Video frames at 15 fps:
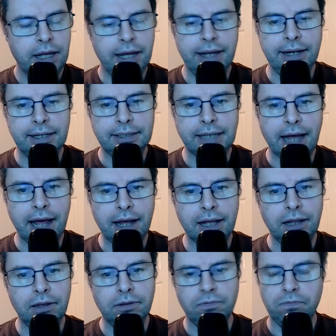in the
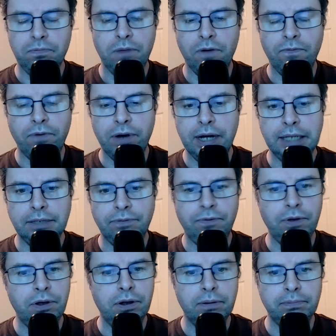tackle, avoids a
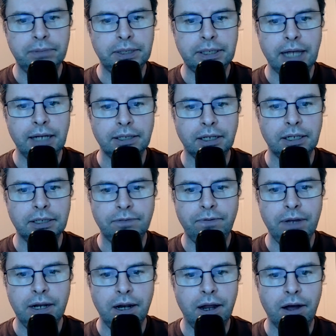few of them, stays on his
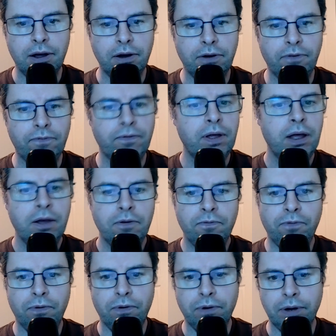feet long enough
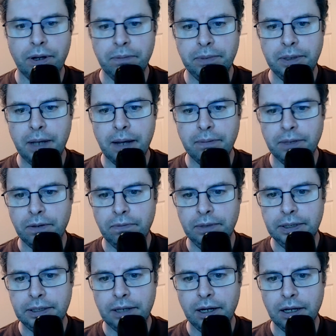for them to be able to
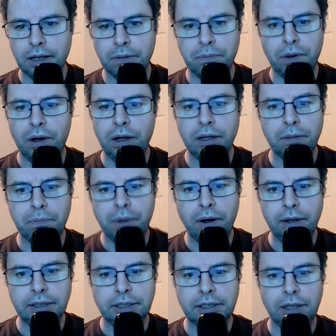recycle the ball. The
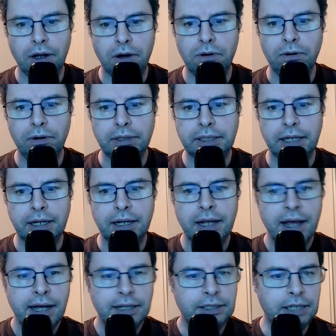ball is slow, looks like
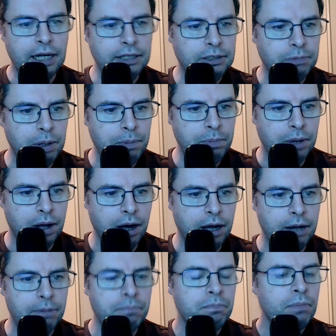chance might be
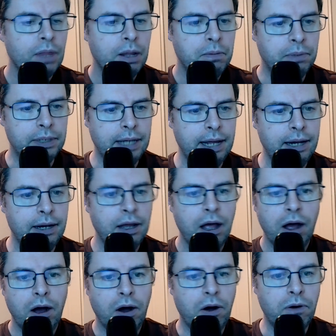gone, but then
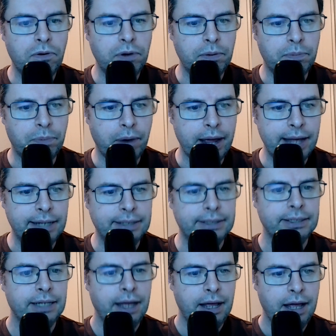Owen
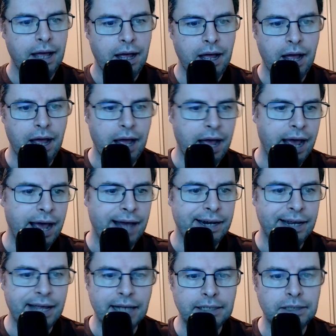breaks
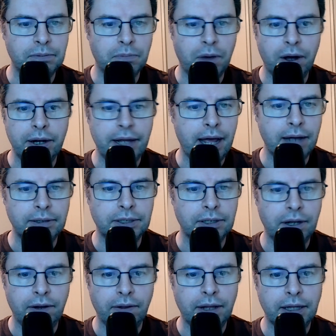and gets him on the
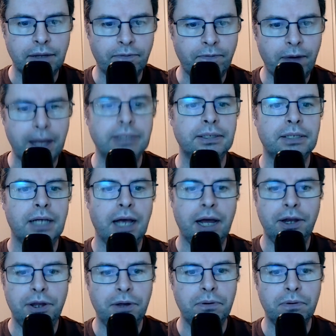outside of the defense,
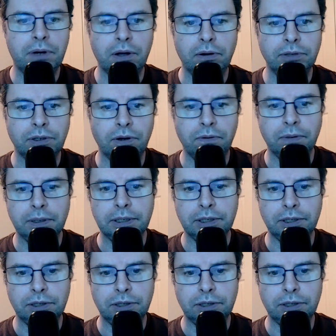and Hewitt goes over to